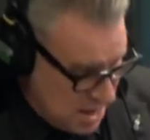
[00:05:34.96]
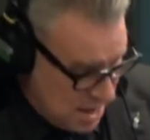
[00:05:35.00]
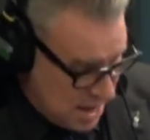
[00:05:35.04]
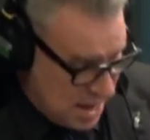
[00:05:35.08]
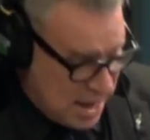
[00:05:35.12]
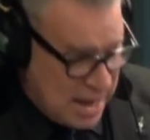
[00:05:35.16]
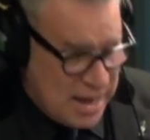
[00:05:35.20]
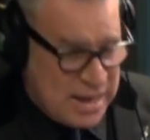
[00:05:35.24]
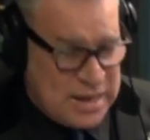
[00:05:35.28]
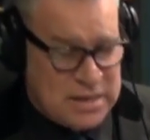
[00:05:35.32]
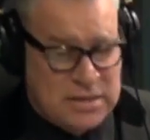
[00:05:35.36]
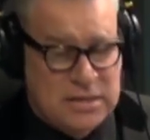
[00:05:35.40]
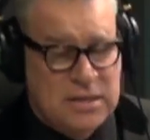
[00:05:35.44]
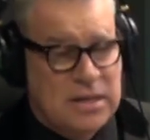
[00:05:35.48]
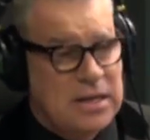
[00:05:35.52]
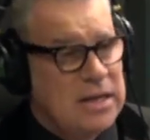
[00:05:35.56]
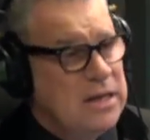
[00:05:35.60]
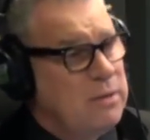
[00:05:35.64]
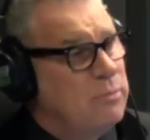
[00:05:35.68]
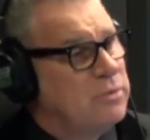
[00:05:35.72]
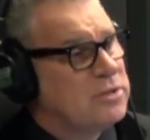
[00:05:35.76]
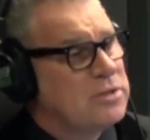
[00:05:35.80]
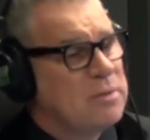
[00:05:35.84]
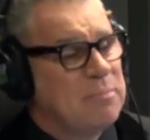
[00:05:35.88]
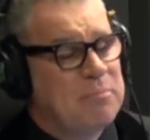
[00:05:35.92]
and
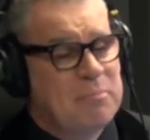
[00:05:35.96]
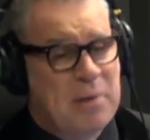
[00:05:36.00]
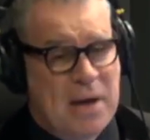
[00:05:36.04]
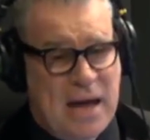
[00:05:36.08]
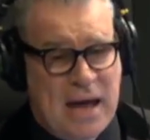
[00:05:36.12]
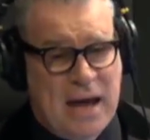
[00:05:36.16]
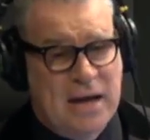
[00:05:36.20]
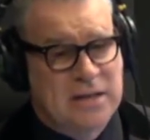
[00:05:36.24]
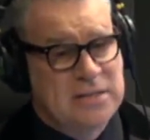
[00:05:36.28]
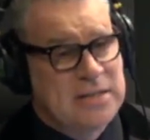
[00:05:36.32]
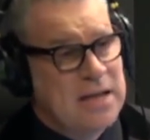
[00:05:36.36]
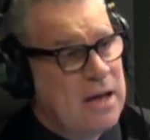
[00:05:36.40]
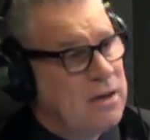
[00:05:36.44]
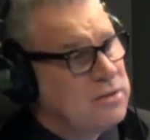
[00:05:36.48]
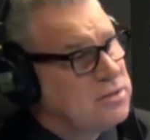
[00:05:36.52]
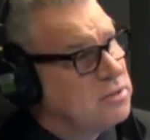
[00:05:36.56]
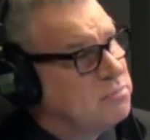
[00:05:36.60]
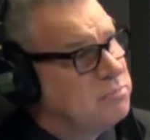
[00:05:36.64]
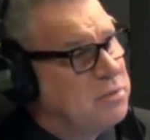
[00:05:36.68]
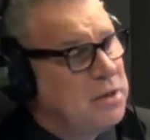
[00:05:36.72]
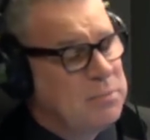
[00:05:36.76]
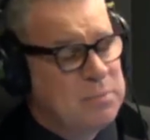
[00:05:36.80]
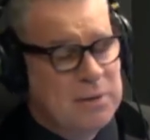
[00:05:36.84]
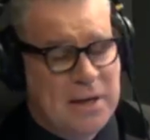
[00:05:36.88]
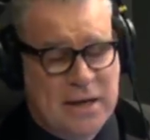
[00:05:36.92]
it was a packed house and
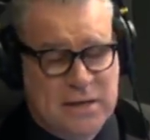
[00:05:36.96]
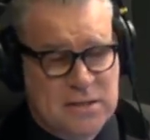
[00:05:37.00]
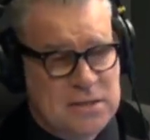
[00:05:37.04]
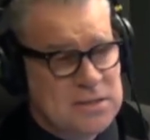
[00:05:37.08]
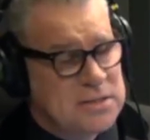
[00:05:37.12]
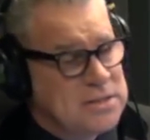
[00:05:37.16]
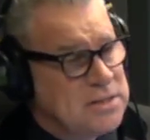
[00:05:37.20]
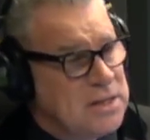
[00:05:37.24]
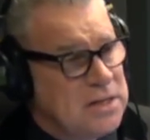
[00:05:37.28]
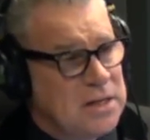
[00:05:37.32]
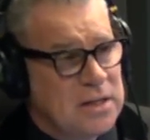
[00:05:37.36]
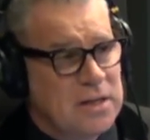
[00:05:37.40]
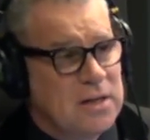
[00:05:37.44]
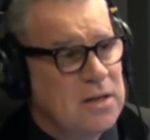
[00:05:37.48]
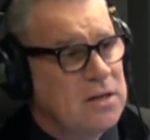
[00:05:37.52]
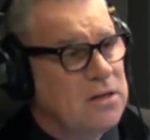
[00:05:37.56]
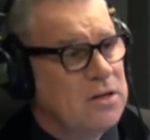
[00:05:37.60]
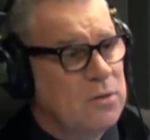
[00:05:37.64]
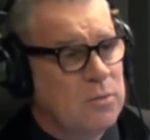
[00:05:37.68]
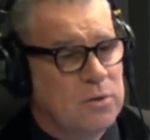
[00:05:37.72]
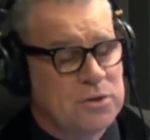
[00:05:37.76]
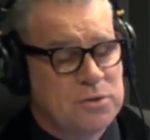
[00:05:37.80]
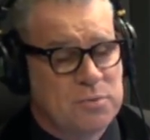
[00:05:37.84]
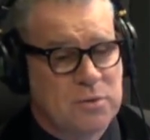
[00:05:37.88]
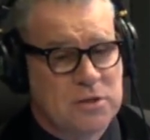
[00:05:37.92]
people hadn't seen it they didn't
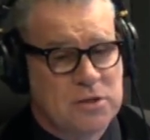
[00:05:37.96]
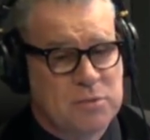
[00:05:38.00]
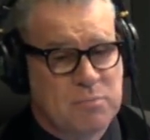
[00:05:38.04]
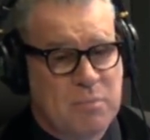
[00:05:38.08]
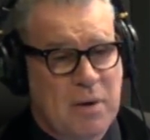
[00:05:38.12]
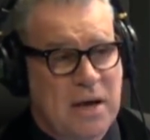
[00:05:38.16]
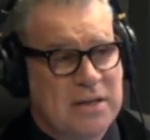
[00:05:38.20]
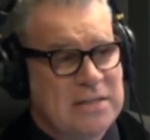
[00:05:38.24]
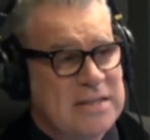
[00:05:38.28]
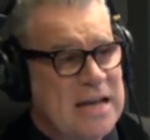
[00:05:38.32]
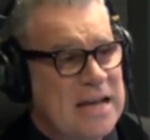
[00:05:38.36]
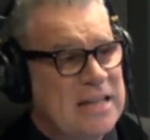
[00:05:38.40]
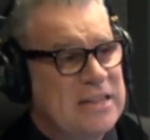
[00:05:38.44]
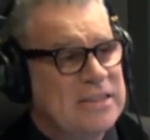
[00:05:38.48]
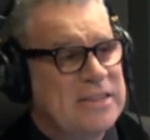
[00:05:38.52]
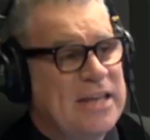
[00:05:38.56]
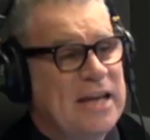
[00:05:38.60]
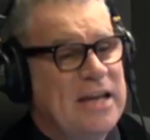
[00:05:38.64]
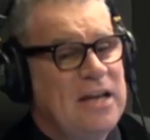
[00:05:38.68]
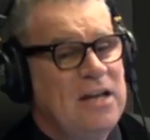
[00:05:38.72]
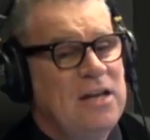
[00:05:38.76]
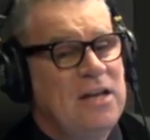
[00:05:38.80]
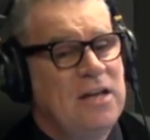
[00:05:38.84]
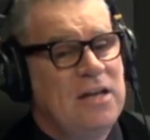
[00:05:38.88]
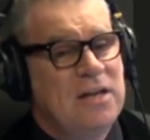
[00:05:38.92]
know what to expect and
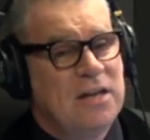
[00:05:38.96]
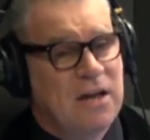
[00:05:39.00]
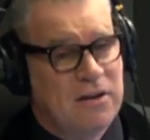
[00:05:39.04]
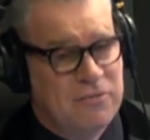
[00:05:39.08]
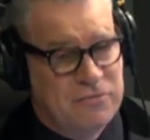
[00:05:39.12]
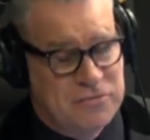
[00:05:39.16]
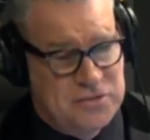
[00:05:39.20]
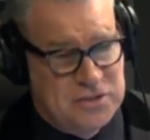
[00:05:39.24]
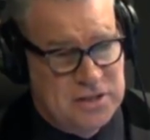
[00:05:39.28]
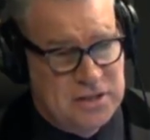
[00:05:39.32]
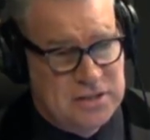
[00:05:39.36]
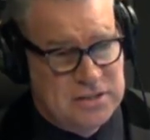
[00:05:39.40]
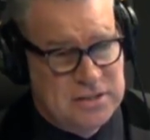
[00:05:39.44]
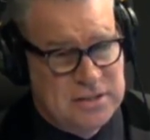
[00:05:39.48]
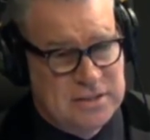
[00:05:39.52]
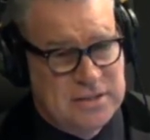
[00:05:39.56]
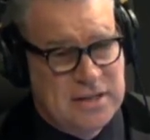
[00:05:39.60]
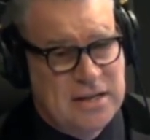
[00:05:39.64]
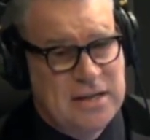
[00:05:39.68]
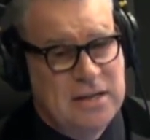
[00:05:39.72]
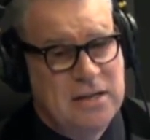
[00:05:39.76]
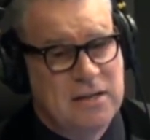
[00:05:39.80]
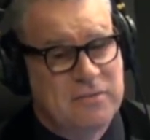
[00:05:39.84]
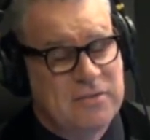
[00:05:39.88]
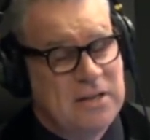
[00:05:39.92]
they loved it
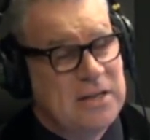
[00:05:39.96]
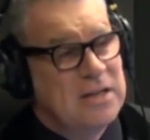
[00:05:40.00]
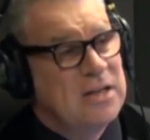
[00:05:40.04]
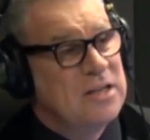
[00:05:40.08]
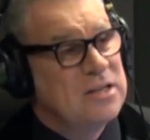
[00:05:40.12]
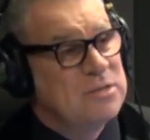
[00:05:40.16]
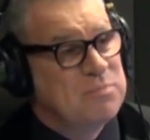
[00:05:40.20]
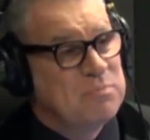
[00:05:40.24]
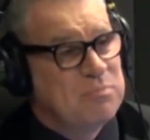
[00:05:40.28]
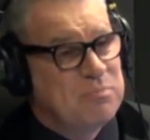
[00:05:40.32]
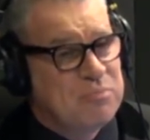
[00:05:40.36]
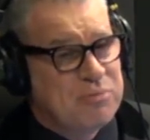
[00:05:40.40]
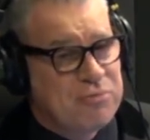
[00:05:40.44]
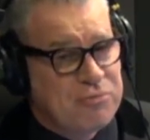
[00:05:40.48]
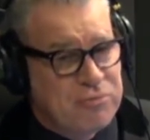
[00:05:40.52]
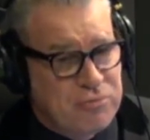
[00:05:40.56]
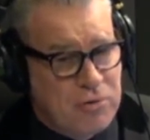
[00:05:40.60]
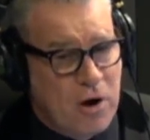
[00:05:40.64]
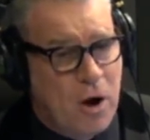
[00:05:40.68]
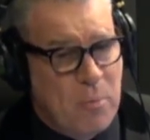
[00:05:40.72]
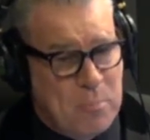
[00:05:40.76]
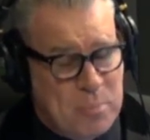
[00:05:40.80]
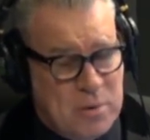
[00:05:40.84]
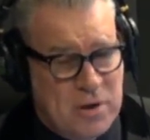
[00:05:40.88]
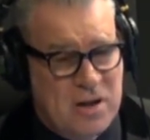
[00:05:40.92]
they loved it. it is
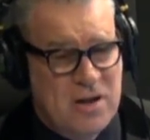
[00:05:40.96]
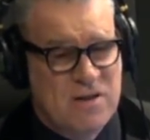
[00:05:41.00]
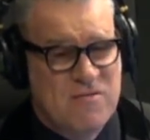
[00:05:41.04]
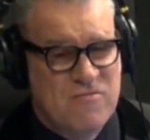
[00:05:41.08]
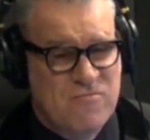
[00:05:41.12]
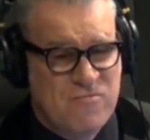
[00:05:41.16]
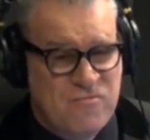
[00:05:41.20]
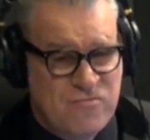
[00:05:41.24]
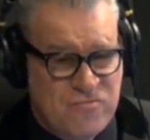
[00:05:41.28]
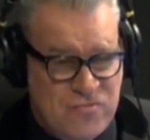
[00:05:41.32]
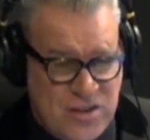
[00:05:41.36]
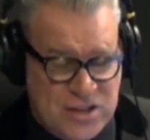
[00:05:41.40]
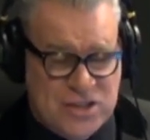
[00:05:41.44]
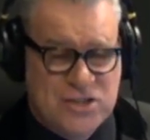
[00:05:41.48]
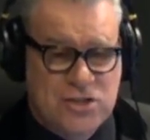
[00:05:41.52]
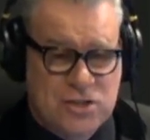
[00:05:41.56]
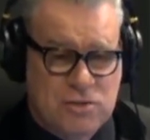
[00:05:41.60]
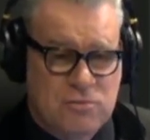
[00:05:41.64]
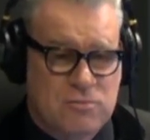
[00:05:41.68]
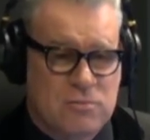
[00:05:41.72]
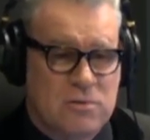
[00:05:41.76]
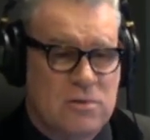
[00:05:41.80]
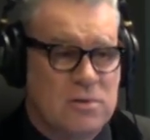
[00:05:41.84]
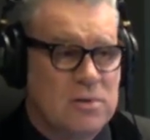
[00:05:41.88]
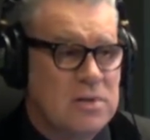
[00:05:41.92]
proper
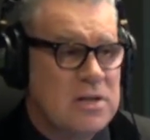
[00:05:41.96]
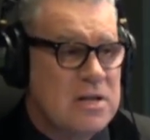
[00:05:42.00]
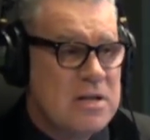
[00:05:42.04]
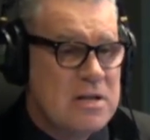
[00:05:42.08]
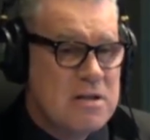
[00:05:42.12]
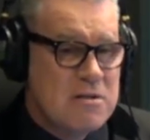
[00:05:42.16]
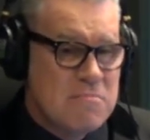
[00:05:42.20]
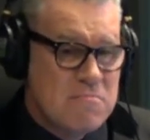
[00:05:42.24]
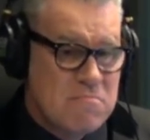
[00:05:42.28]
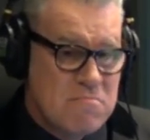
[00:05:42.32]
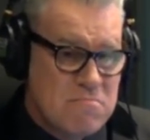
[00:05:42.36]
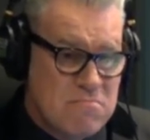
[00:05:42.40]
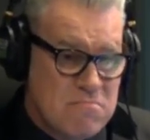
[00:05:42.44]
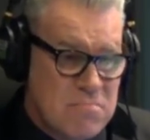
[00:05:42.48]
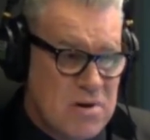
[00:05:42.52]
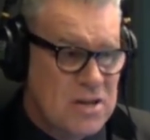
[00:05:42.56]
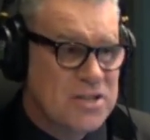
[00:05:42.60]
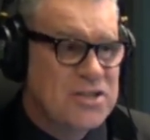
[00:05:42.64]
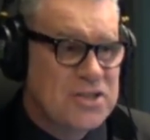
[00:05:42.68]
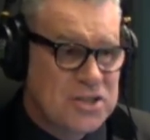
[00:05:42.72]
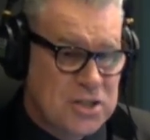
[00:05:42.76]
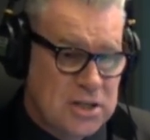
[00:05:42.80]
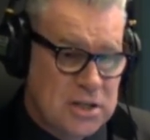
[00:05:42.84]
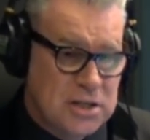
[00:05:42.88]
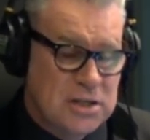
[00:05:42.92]
visceral
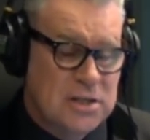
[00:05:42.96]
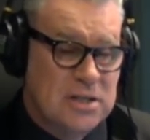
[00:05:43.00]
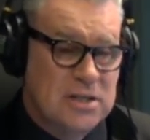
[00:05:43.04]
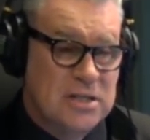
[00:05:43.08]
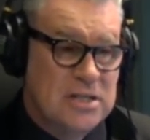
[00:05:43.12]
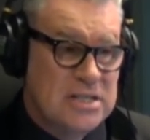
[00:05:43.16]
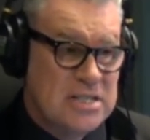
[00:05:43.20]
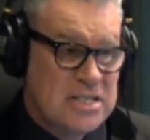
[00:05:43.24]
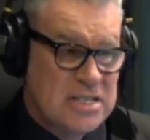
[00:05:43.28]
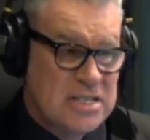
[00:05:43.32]
muscular